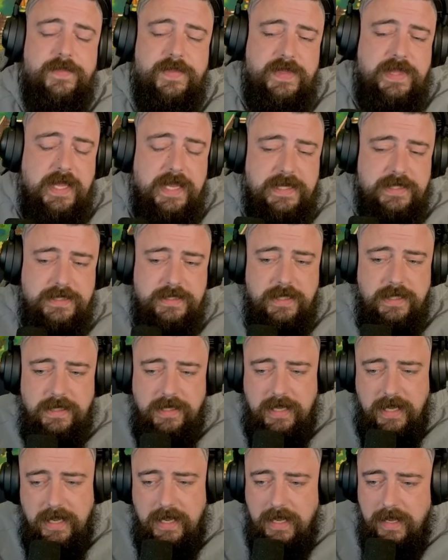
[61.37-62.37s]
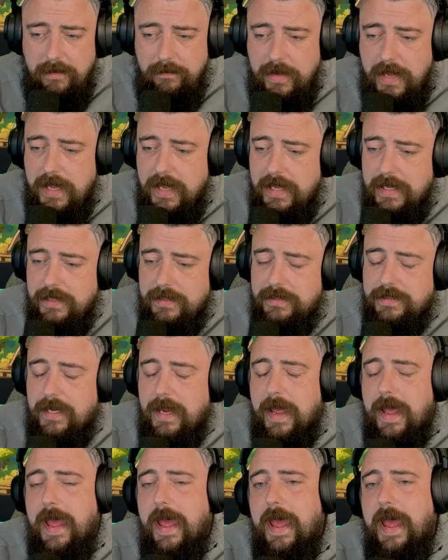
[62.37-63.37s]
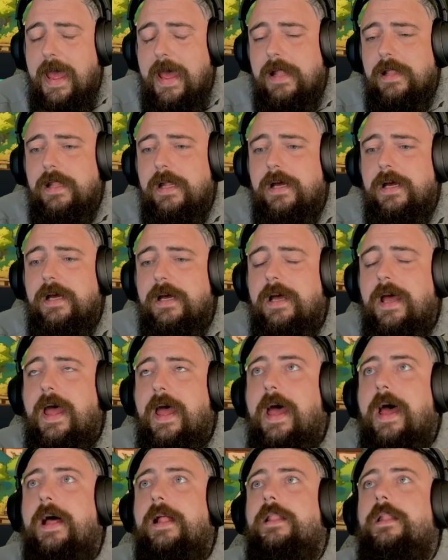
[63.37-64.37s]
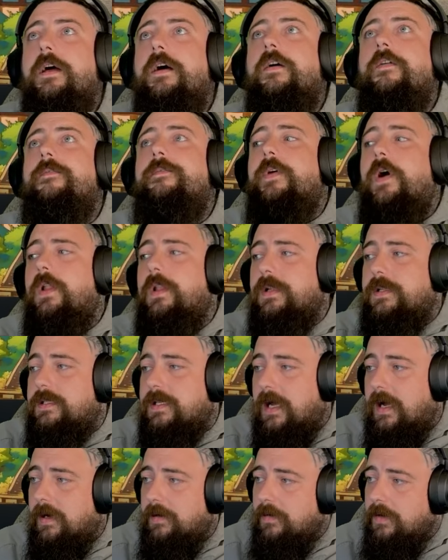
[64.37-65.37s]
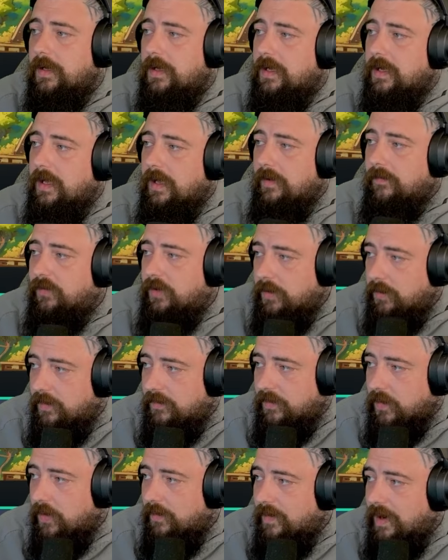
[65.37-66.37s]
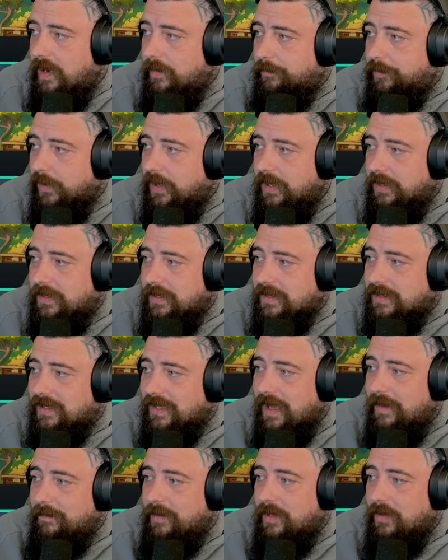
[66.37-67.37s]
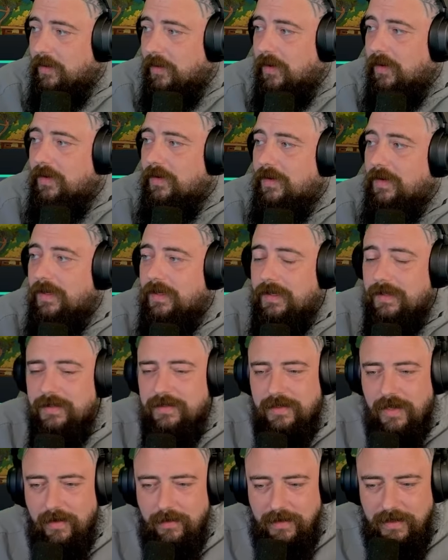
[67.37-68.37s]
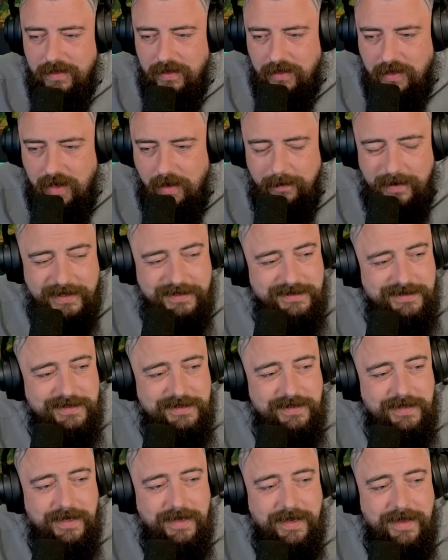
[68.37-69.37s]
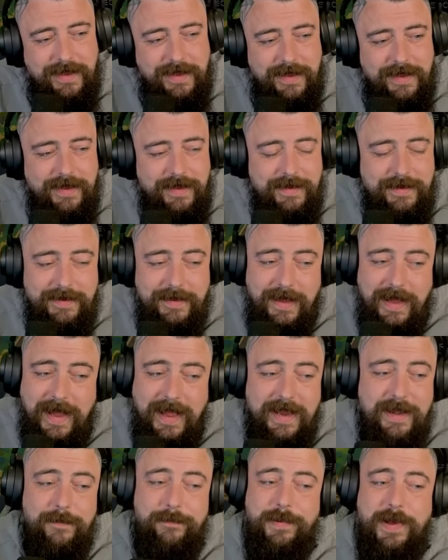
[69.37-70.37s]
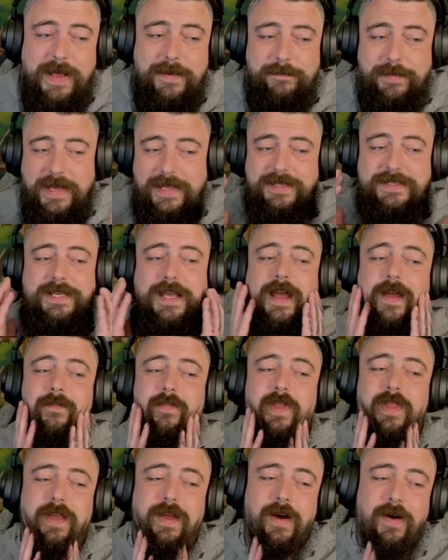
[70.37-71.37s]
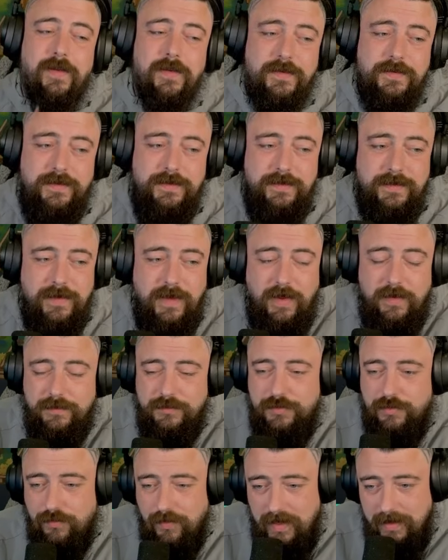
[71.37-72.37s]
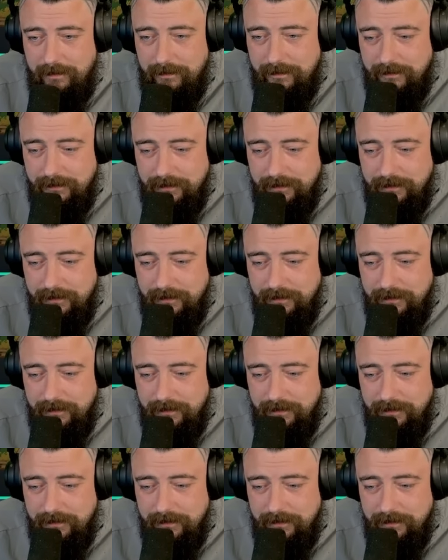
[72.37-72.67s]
This game is hella volatile. If you have already played this, let me know down in the comments. I had a bad time with it on stream.